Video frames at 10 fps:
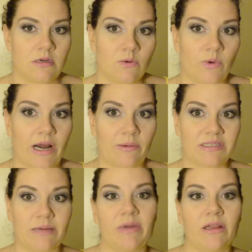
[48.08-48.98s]
when I was
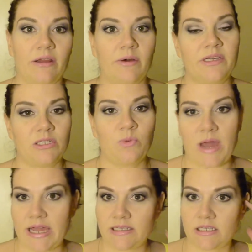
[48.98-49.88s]
at my lowest
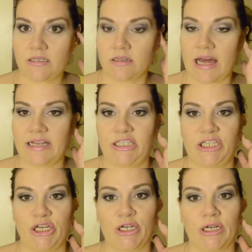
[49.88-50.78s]
weight last
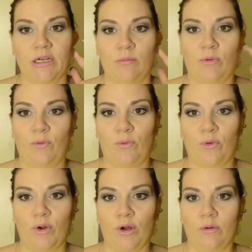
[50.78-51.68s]
year
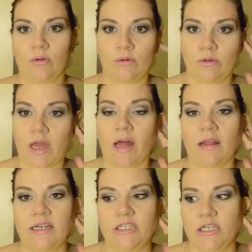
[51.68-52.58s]
before, or yeah,
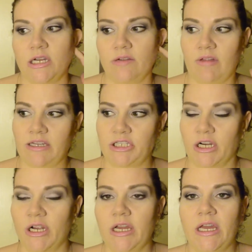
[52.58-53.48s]
last end of last
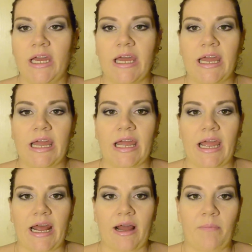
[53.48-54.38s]
year
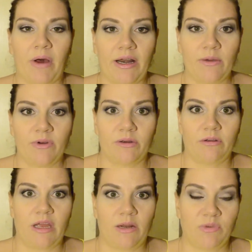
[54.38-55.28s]
and I bought it when it
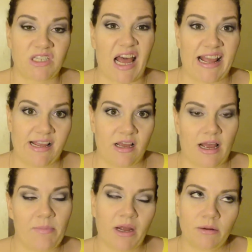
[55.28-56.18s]
and it was tight.
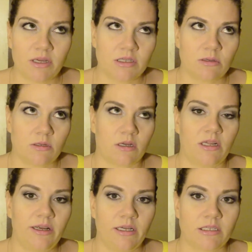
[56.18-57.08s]
I bought it because it was on
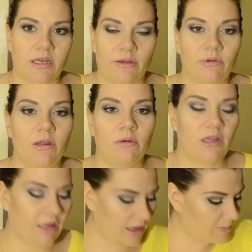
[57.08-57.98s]
clearance and I really really
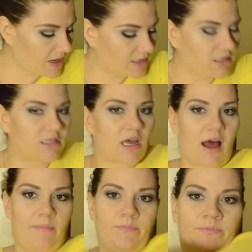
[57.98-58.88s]
like it because it's
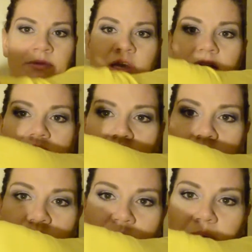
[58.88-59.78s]
got it's got
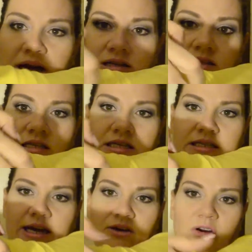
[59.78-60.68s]
little button
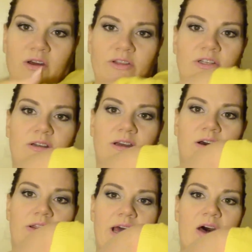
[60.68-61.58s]
detail on the
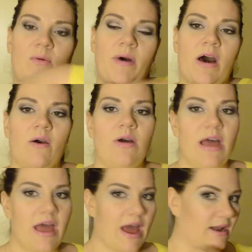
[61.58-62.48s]
on the elbow
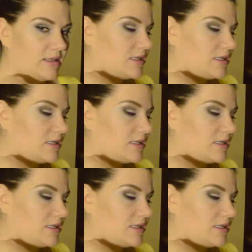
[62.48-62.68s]
and it's